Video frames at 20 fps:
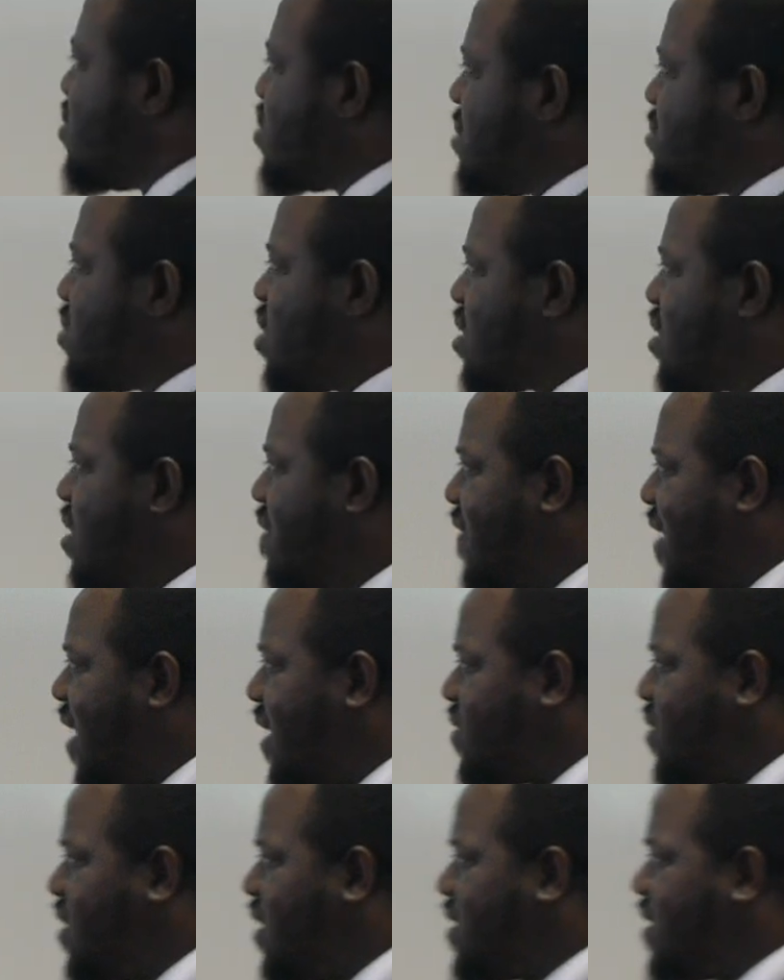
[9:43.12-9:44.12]
So I'm talking of
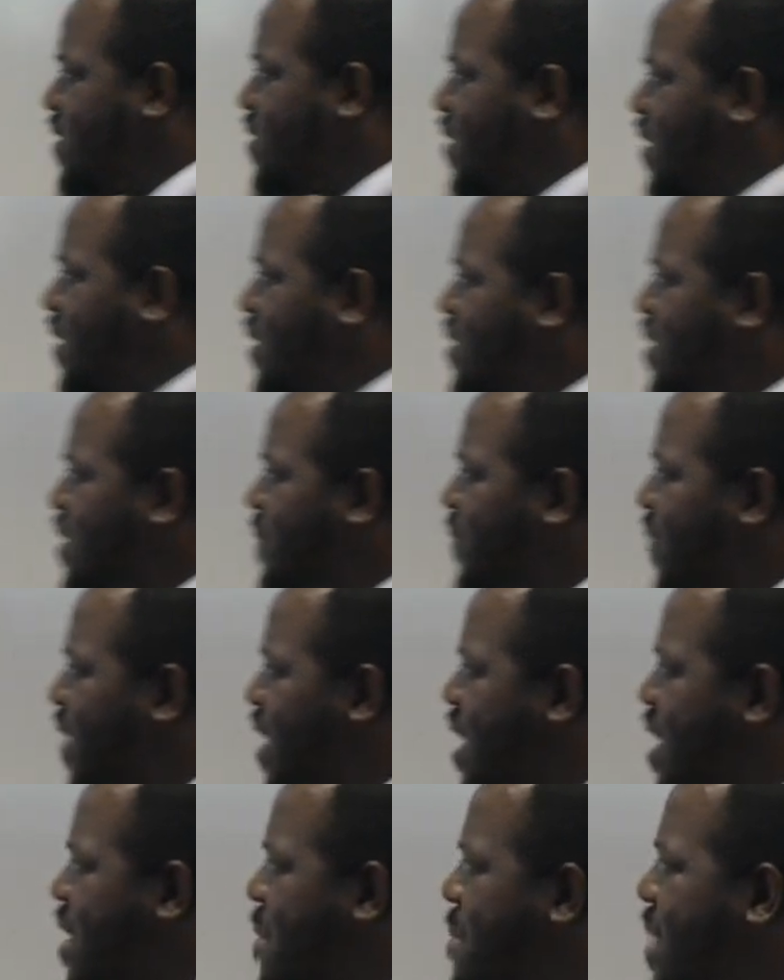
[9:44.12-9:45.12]
large data sets,
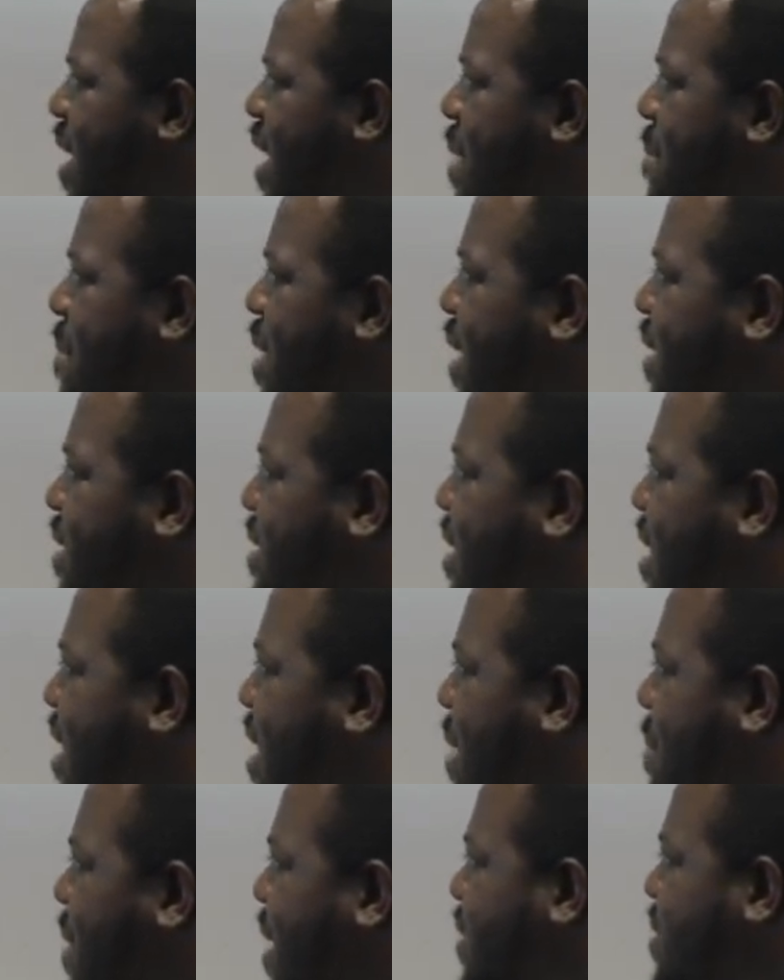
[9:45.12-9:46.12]
megabytes,
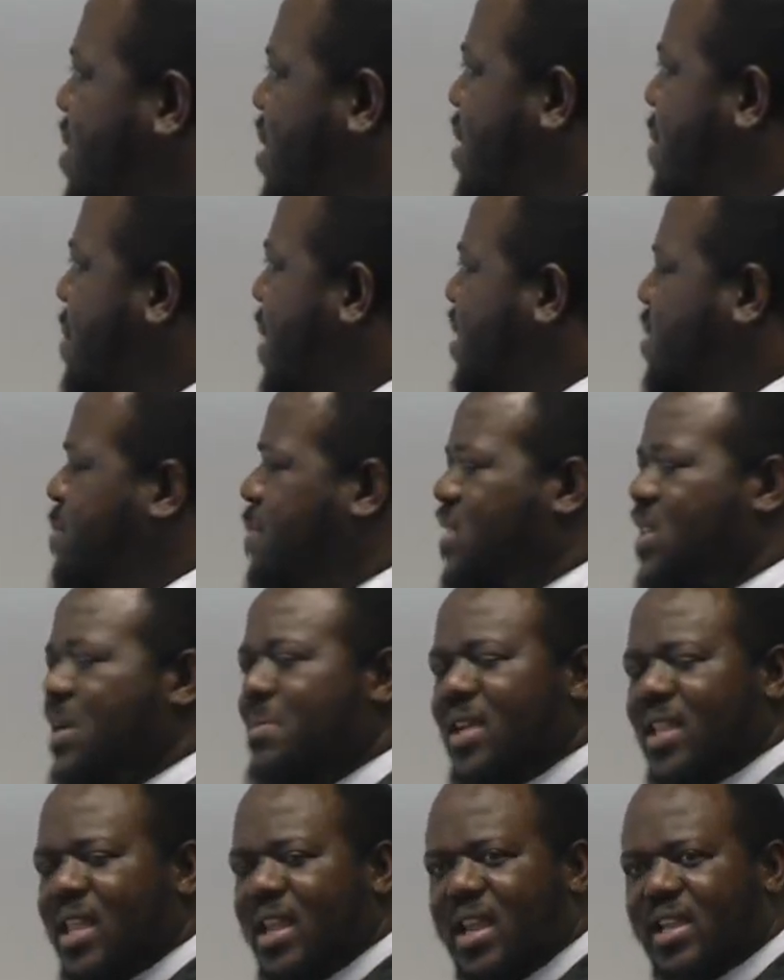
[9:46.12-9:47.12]
gigabytes, terabytes,
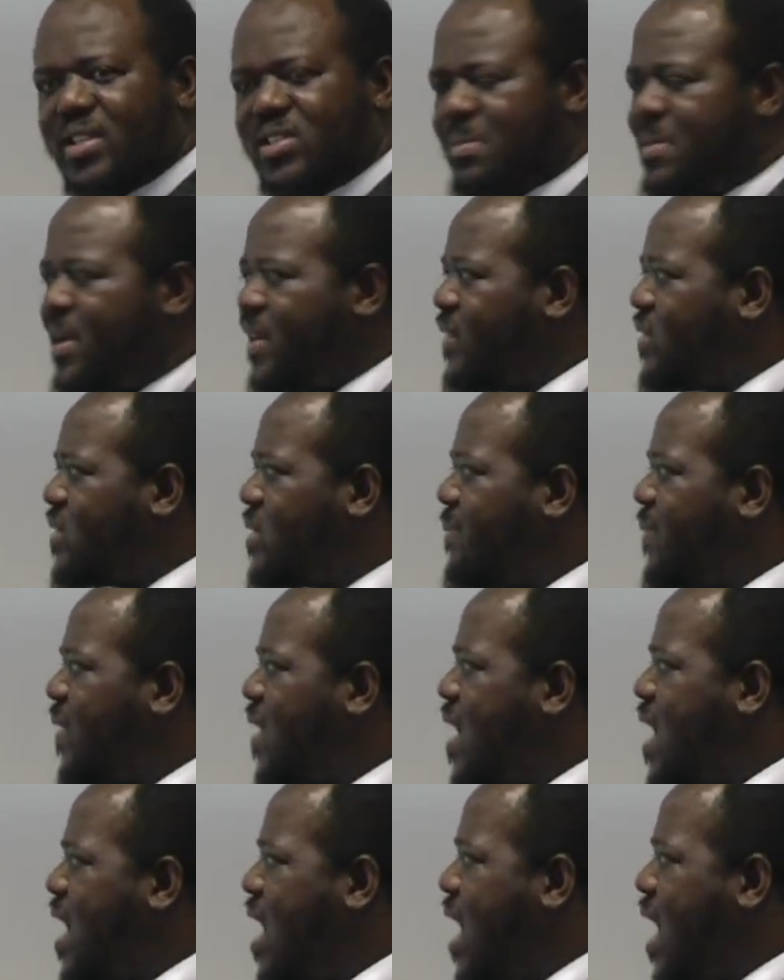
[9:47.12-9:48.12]
petabytes, and exabytes,
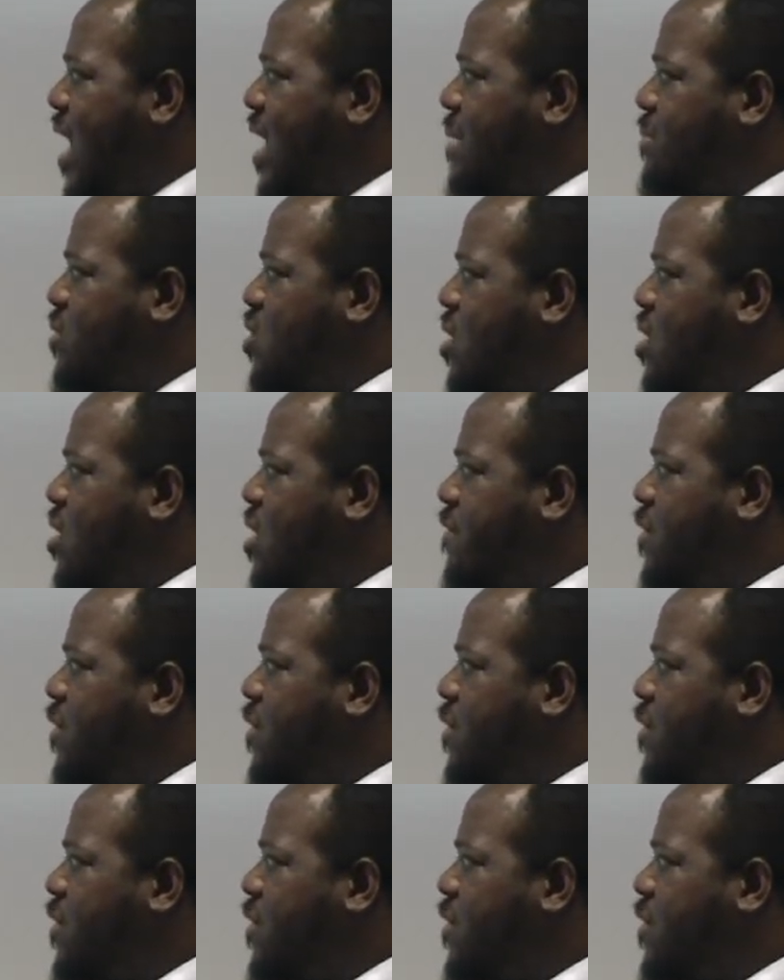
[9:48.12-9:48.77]
And I'm talking of